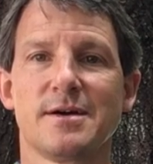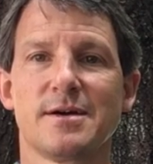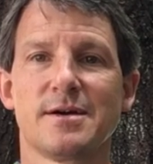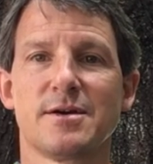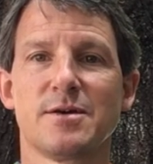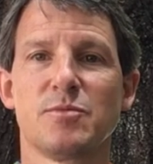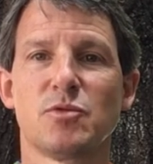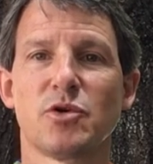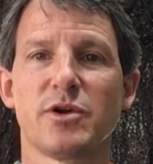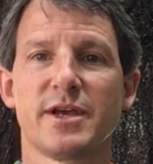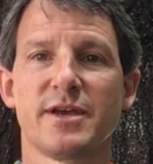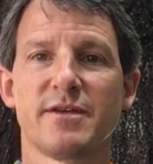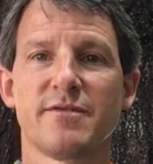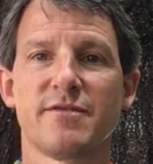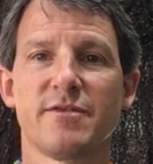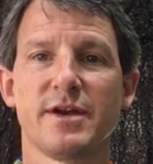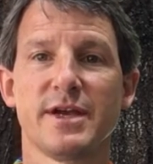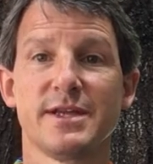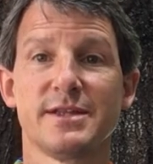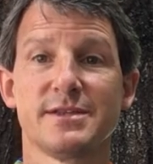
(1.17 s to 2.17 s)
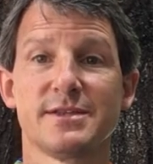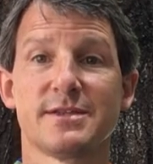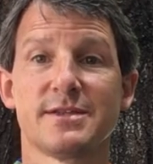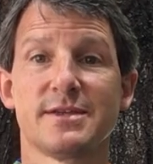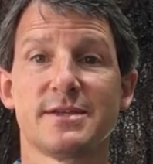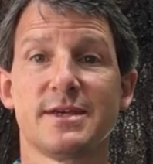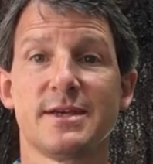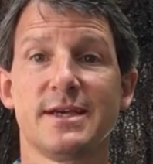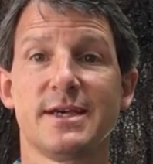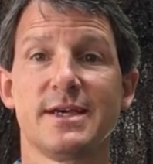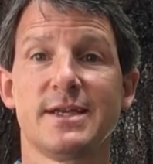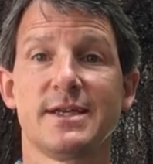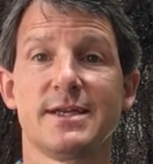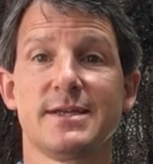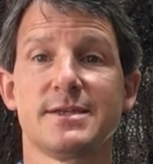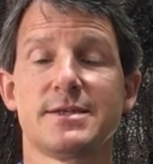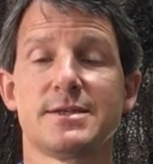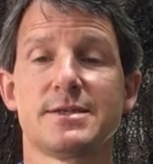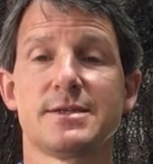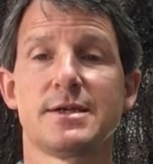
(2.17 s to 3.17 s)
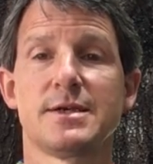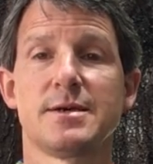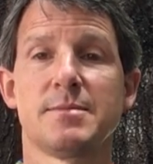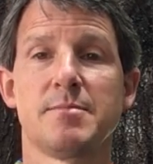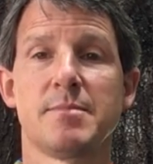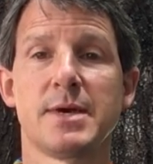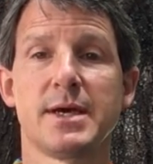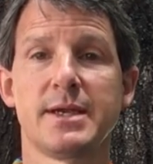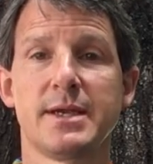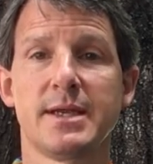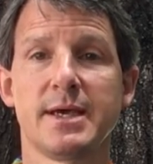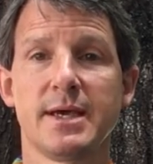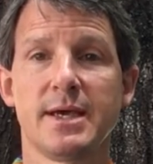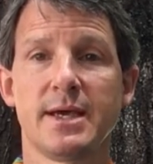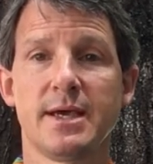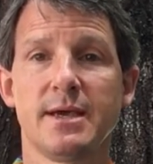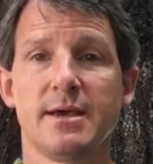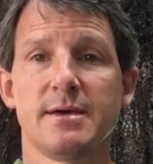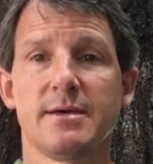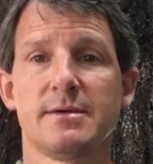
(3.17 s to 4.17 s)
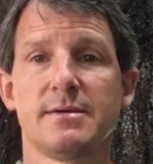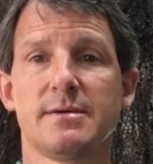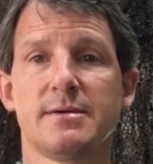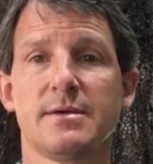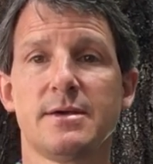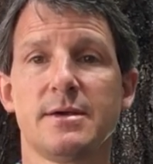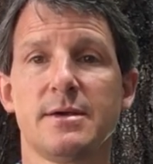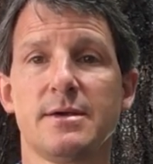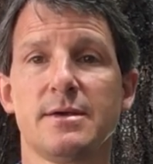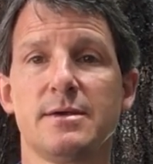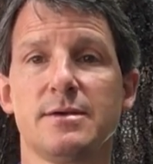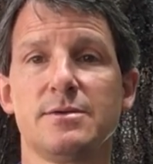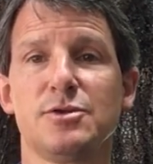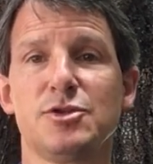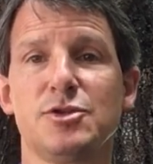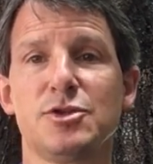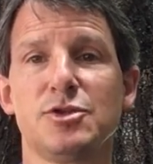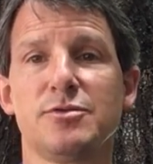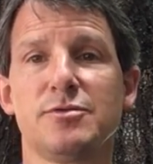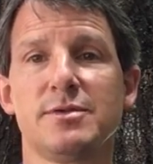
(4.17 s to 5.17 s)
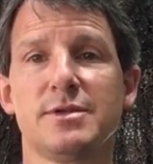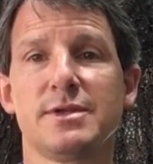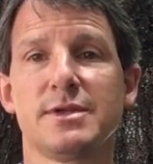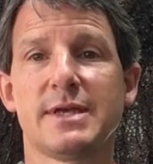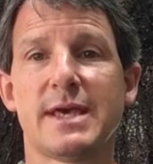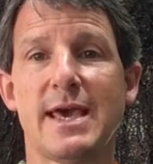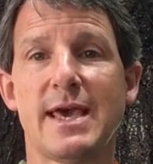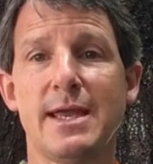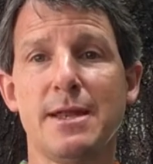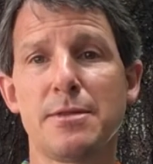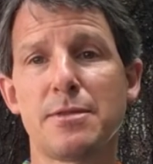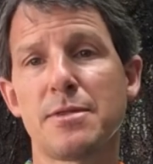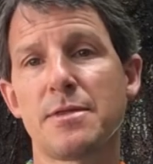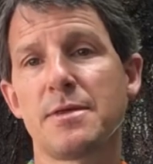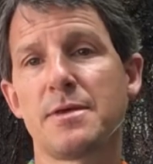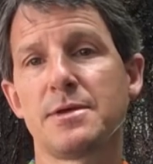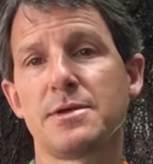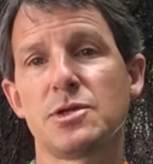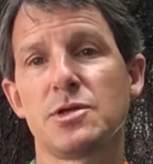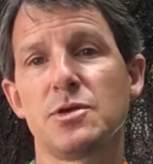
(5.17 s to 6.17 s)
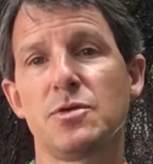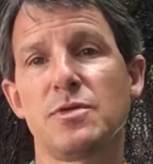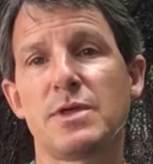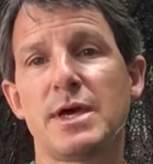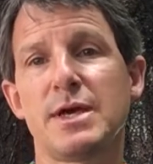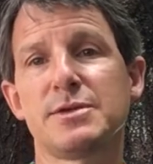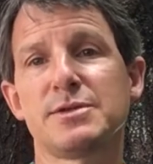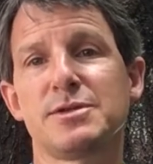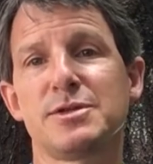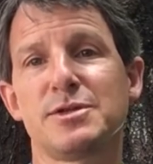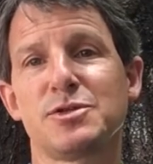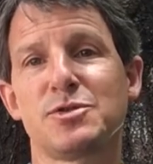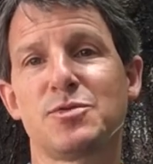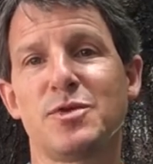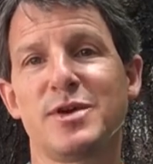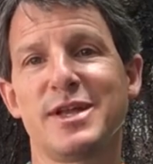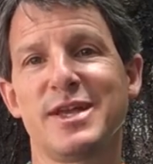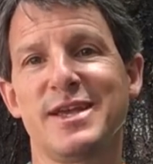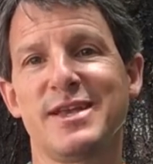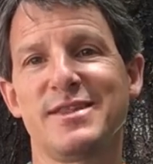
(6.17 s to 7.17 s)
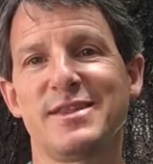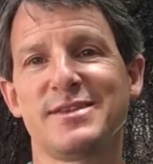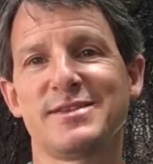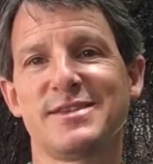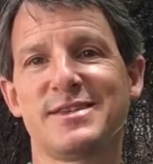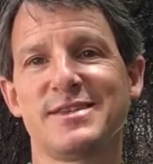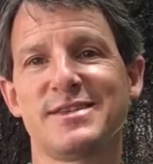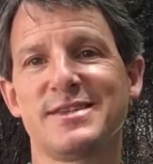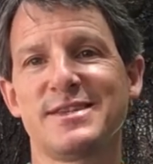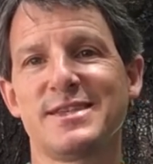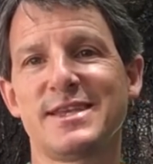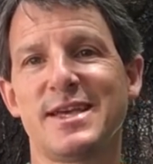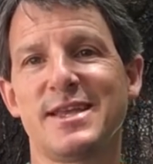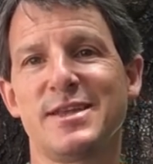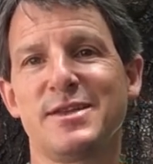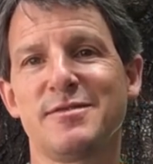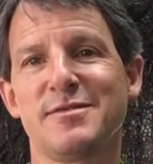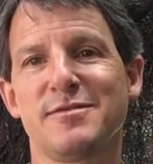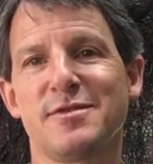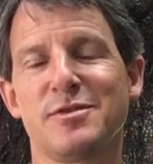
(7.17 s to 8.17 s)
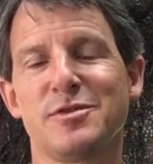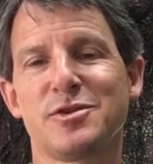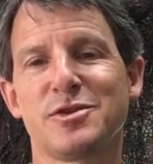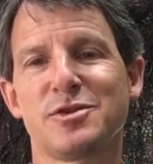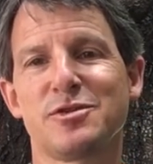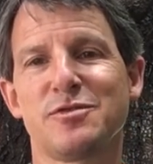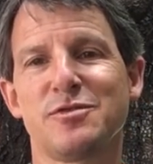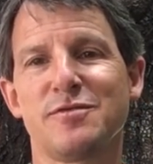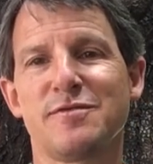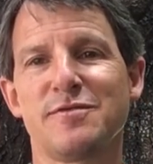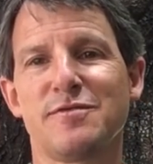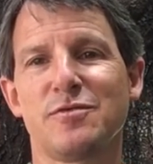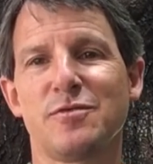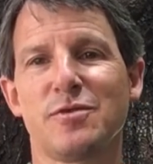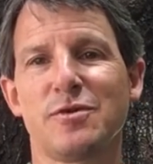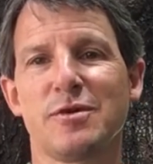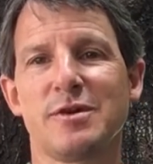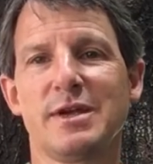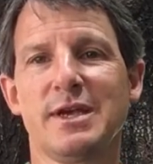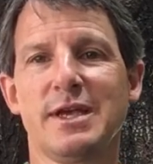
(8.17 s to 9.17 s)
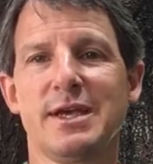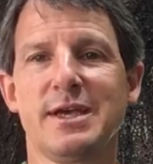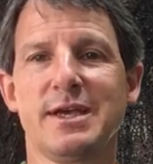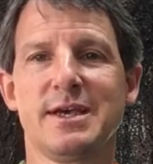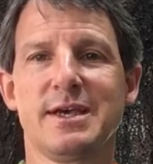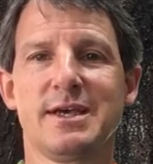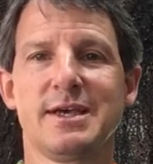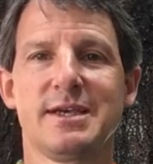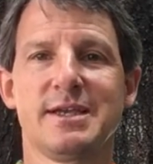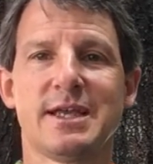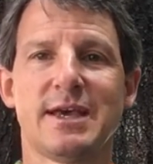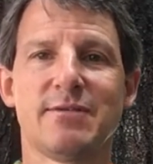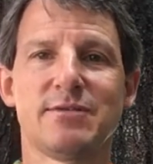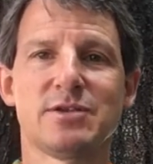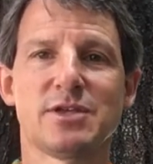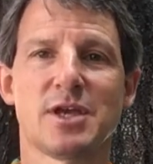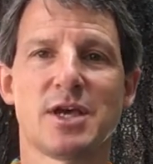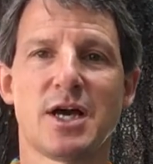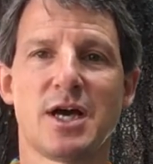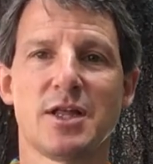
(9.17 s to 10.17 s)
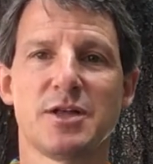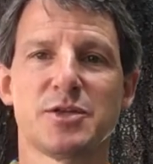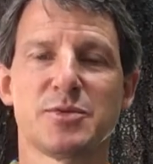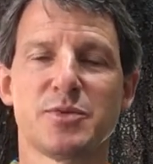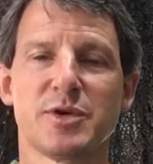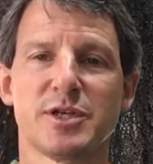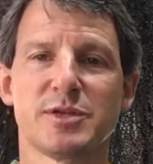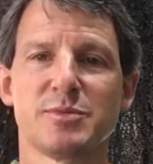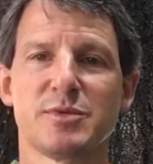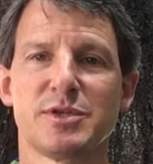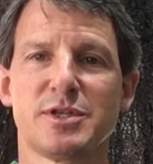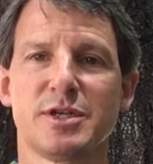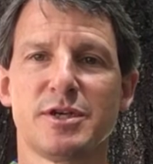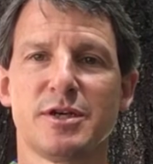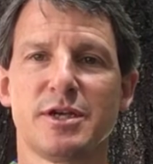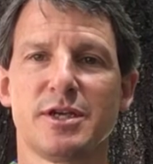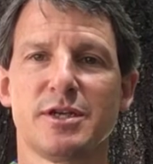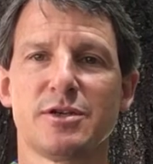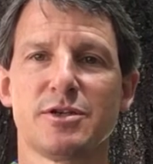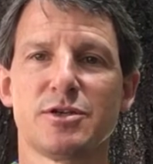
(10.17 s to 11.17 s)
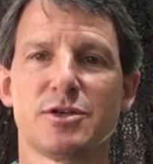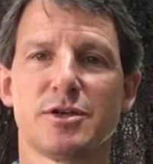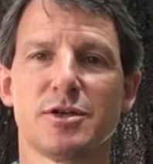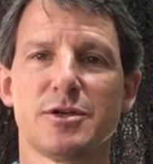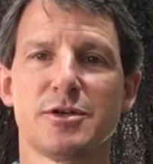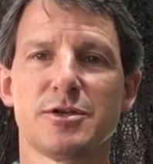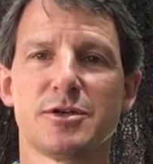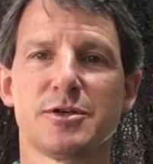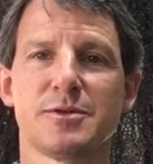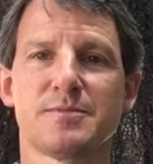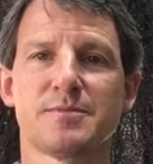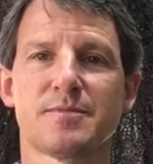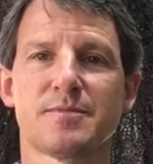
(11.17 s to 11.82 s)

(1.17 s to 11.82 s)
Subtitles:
Good morning, friends. It is Monday, June the 8th, 2020, and this is the daily devotional for Davidson College Presbyterian Church.